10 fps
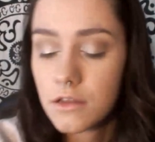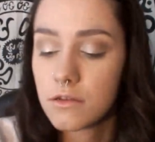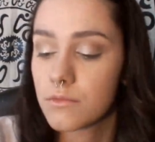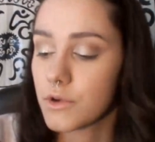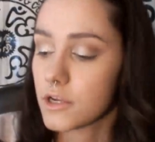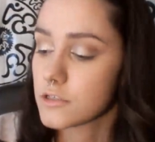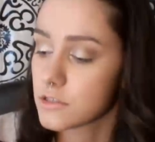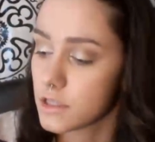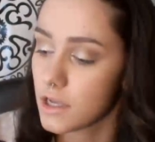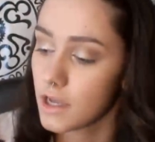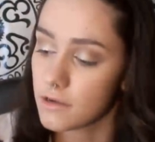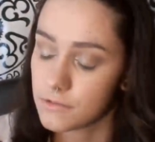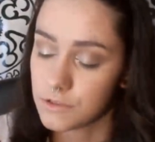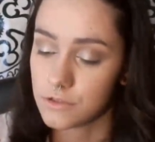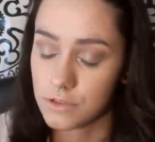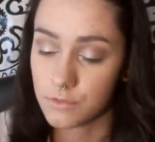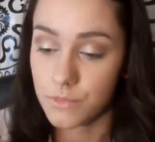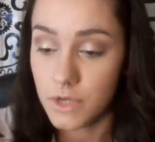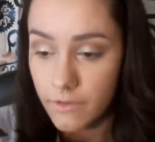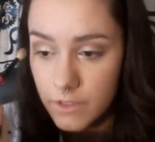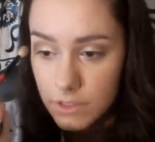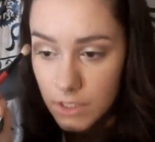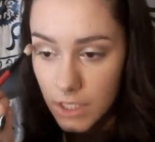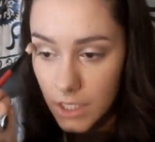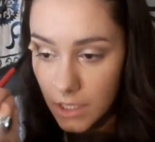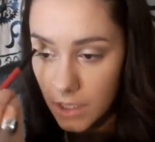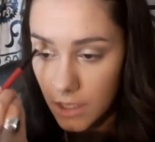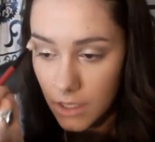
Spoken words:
other brush that I was using previously